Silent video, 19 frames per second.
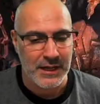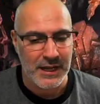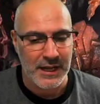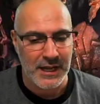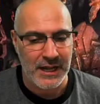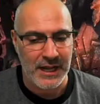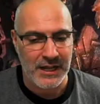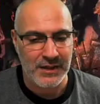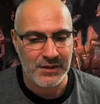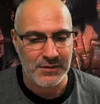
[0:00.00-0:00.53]

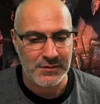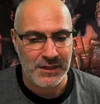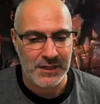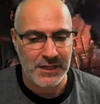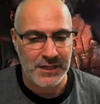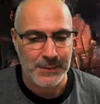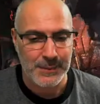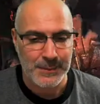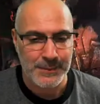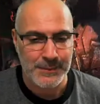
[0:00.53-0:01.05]
A
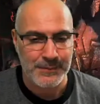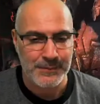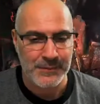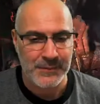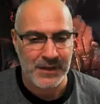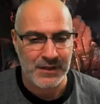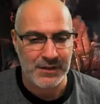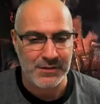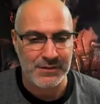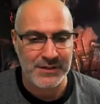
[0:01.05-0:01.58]
three,
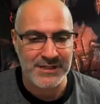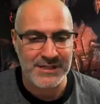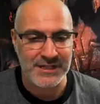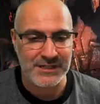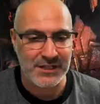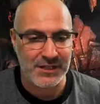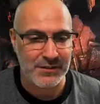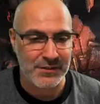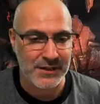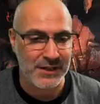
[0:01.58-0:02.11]
three
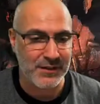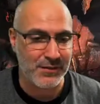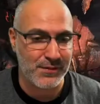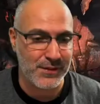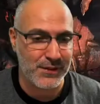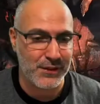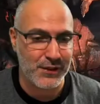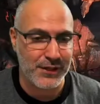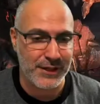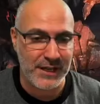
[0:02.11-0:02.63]
sixty-three, three
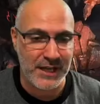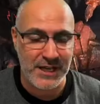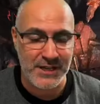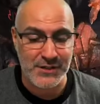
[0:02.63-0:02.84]
thirty-nine.